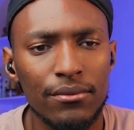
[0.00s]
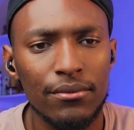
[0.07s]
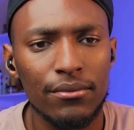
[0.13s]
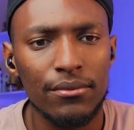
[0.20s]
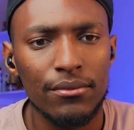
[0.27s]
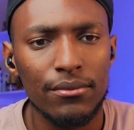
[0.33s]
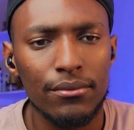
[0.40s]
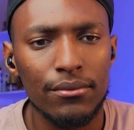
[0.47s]

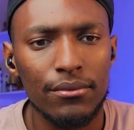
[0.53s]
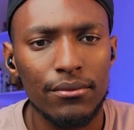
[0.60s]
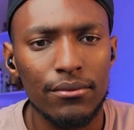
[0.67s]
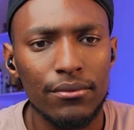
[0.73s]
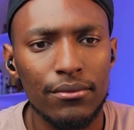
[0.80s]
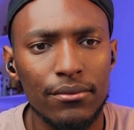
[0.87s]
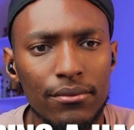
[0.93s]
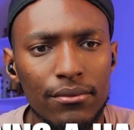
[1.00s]

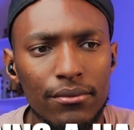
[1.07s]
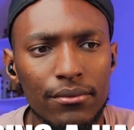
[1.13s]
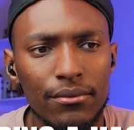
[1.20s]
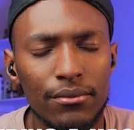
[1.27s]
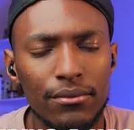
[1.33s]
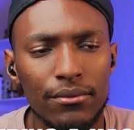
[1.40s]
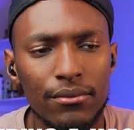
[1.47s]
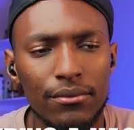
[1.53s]

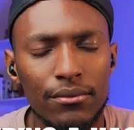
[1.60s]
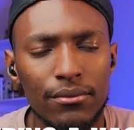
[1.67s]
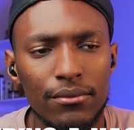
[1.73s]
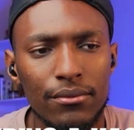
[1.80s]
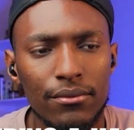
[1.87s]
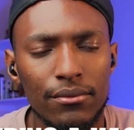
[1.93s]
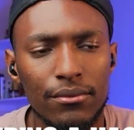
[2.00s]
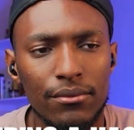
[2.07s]

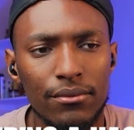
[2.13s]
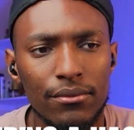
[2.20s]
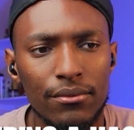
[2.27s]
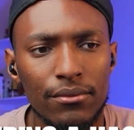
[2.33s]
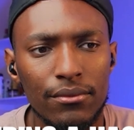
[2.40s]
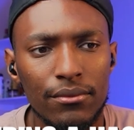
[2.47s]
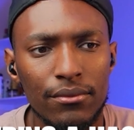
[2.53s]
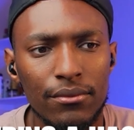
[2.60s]

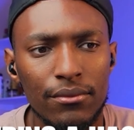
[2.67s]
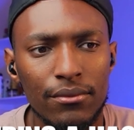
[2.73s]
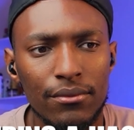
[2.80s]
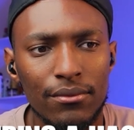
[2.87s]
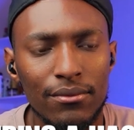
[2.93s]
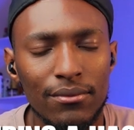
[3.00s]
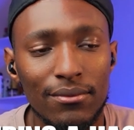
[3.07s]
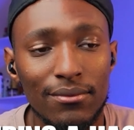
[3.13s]

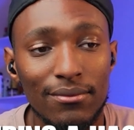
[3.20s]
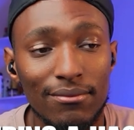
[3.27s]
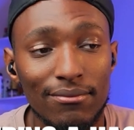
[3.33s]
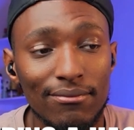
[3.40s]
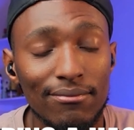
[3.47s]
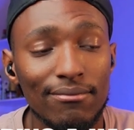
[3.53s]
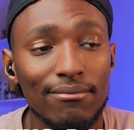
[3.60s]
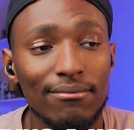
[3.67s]

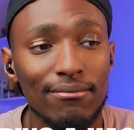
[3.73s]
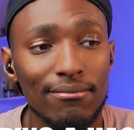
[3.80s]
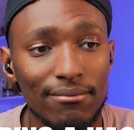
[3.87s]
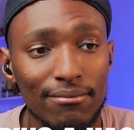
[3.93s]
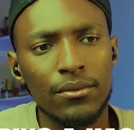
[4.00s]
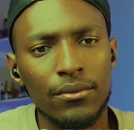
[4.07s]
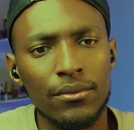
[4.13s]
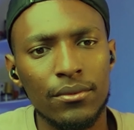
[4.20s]

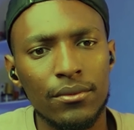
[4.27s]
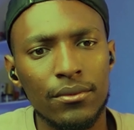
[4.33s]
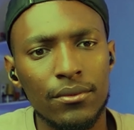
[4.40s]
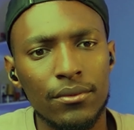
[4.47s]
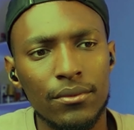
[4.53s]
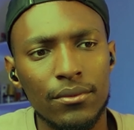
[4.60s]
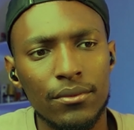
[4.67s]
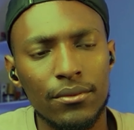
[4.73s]

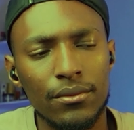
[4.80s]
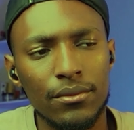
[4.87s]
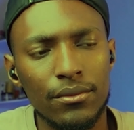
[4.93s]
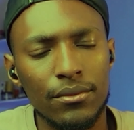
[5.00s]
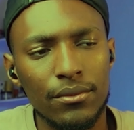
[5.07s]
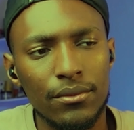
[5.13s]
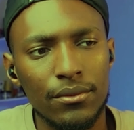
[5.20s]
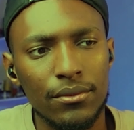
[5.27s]

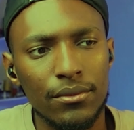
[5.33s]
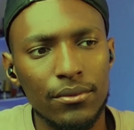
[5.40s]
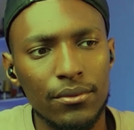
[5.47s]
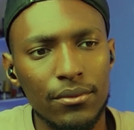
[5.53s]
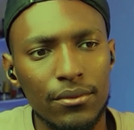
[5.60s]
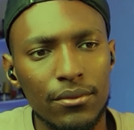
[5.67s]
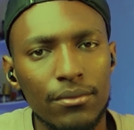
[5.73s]
This person isn't speaking.